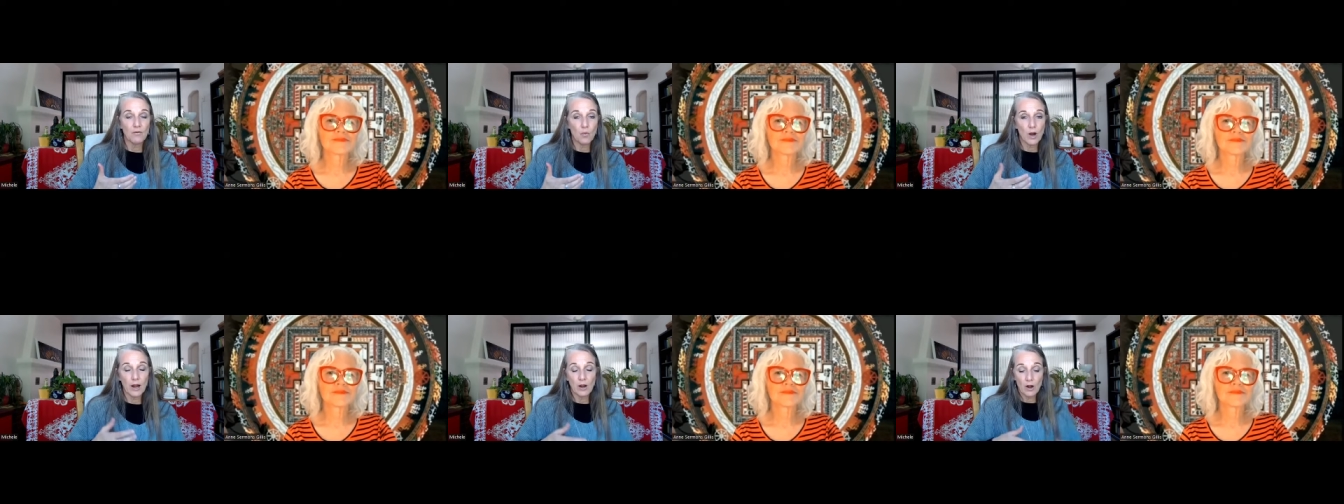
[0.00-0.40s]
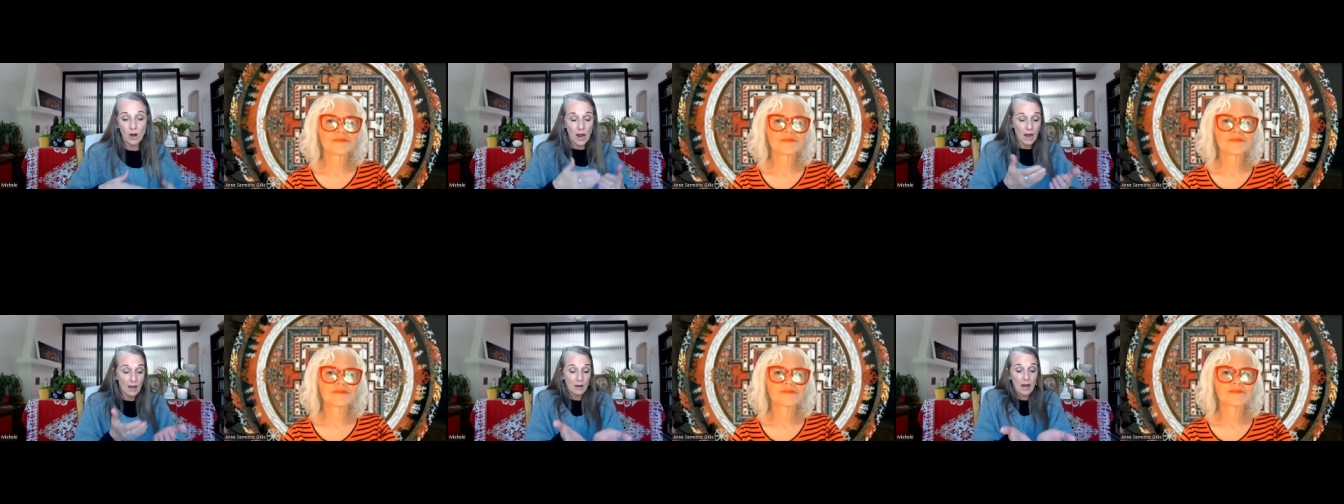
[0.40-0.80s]
where
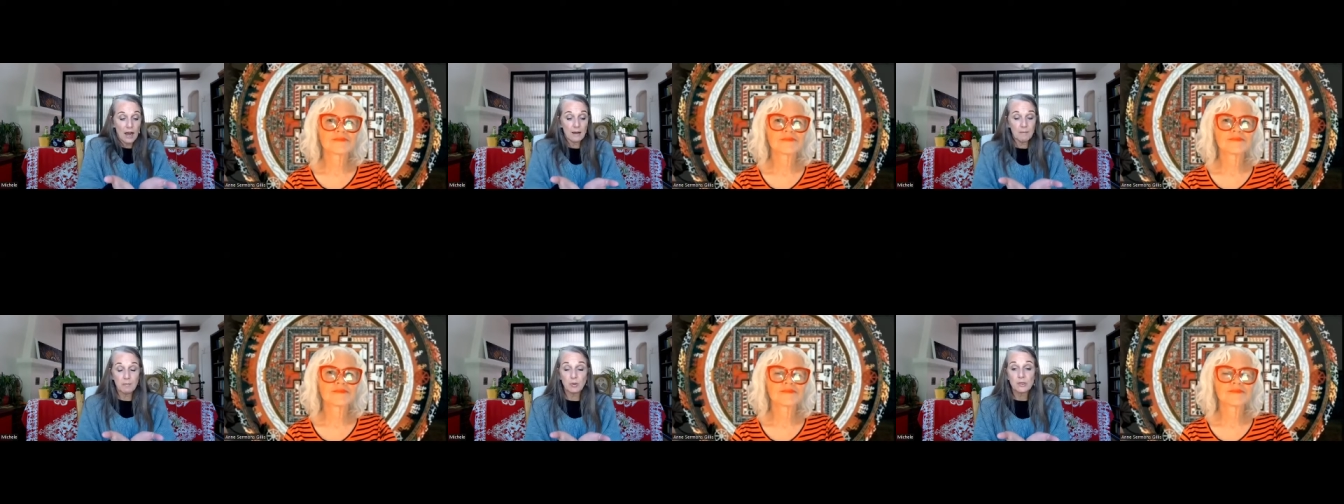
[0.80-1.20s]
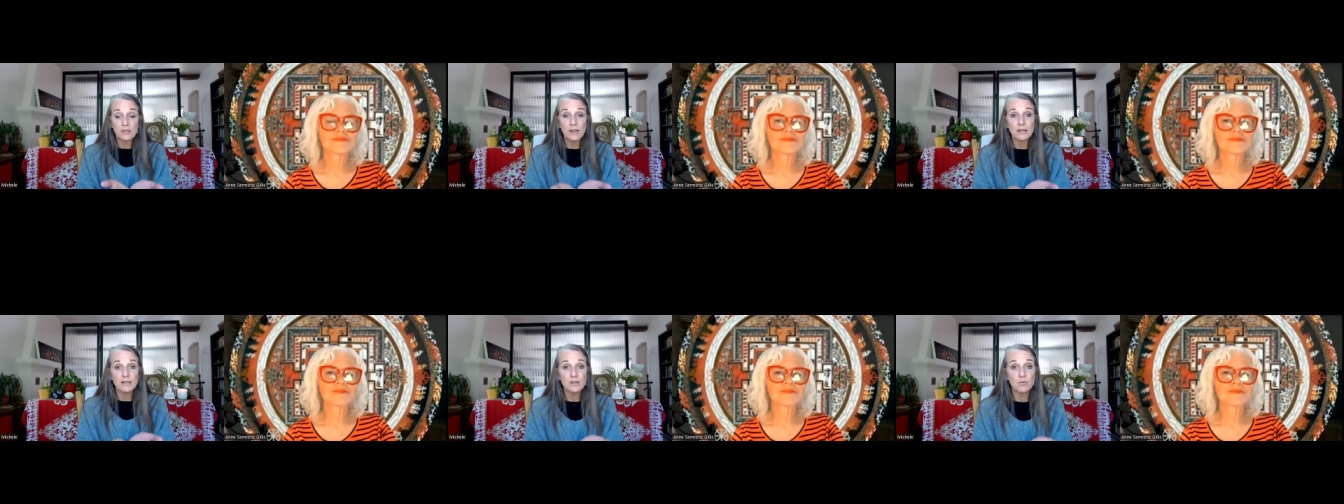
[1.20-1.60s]
I'm
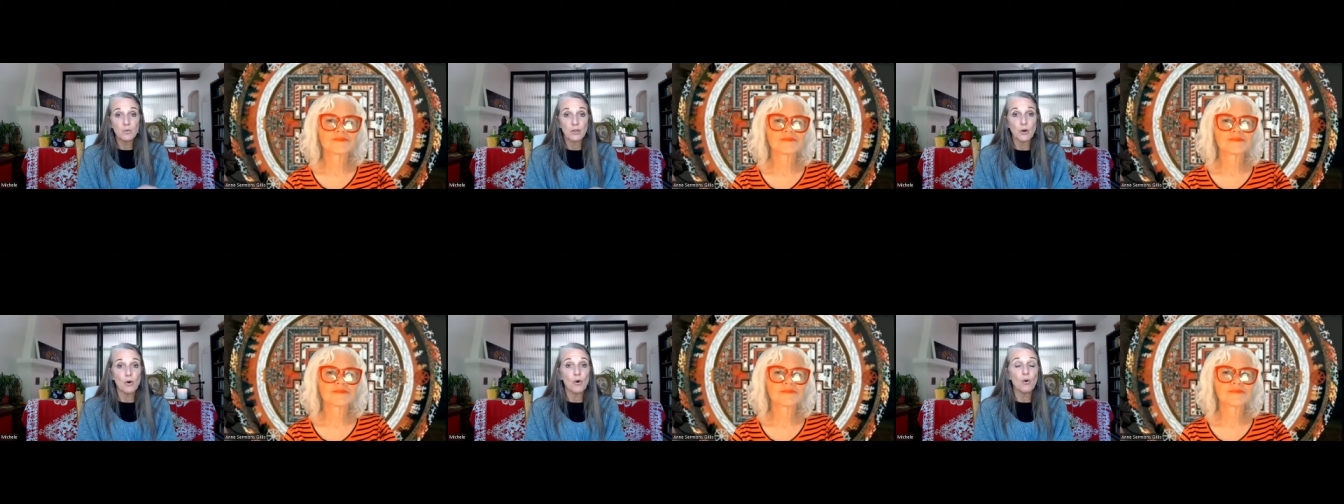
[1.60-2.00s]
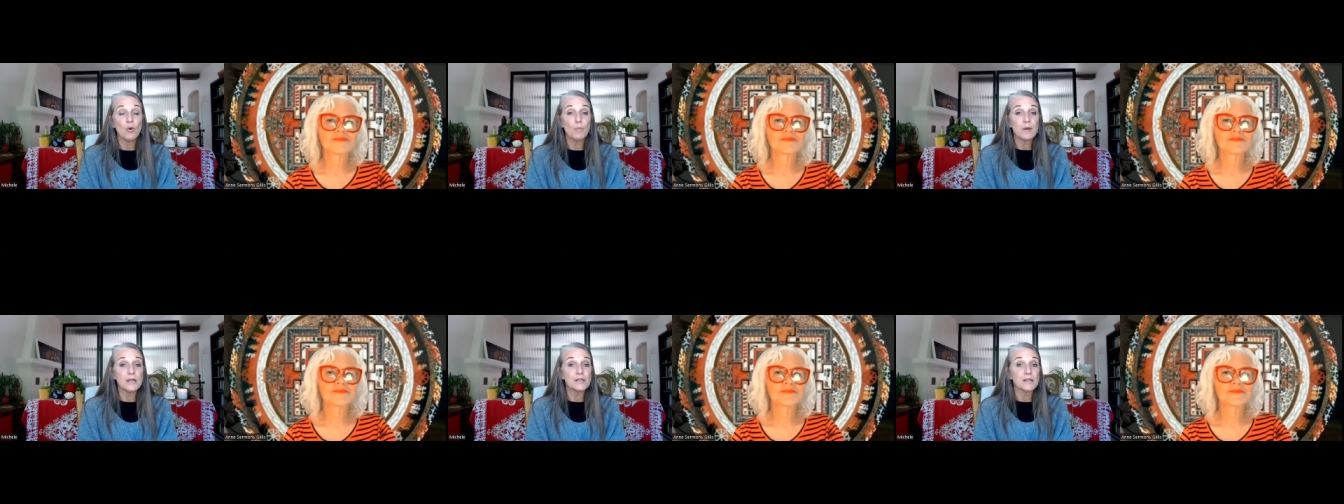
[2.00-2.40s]
presented with a whole
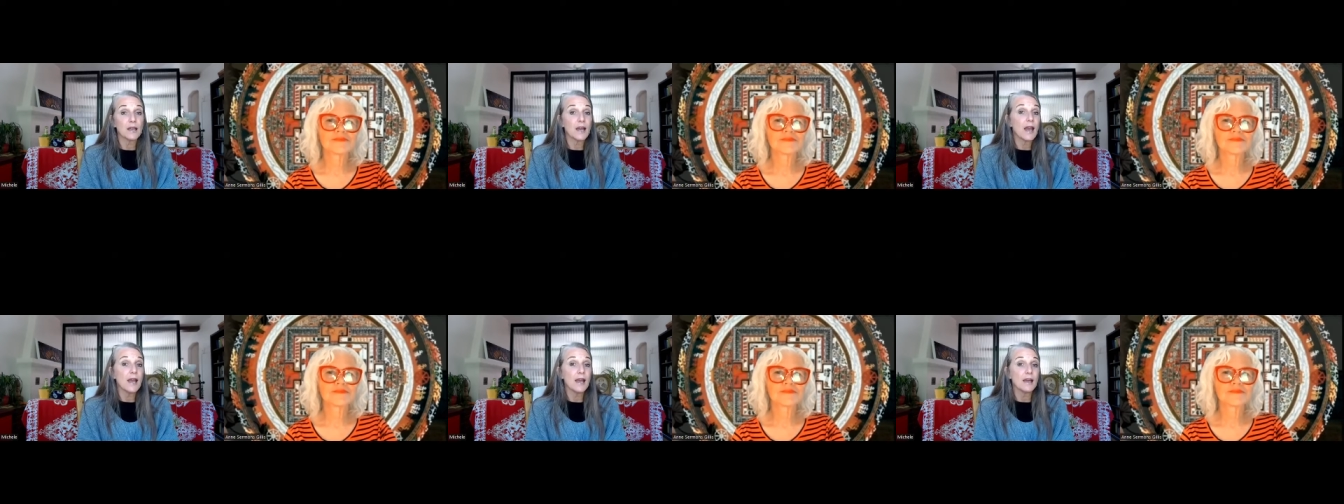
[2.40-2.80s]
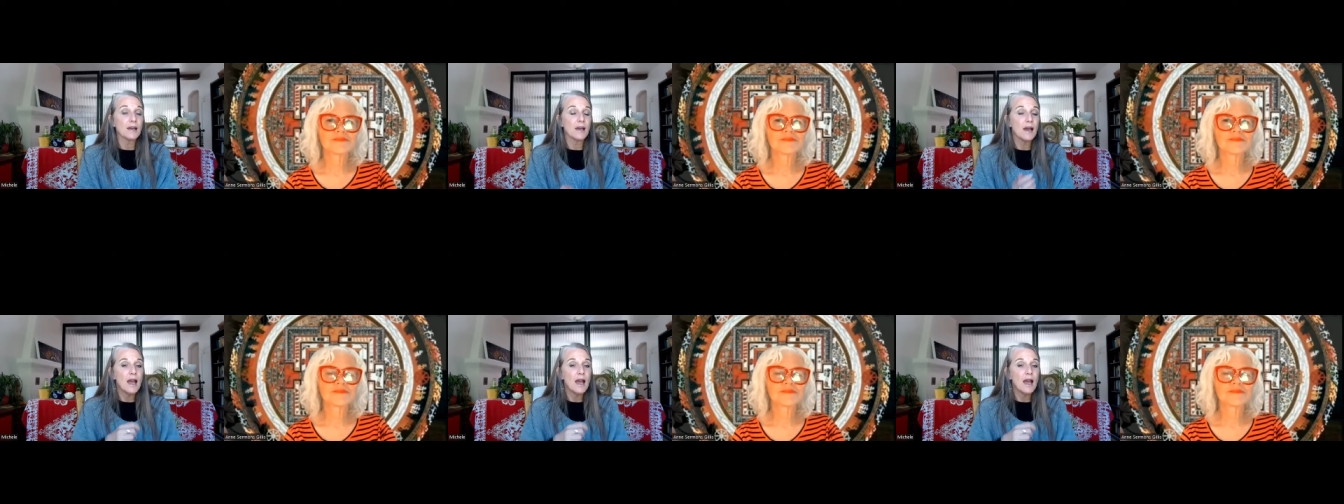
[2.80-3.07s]
piece of cake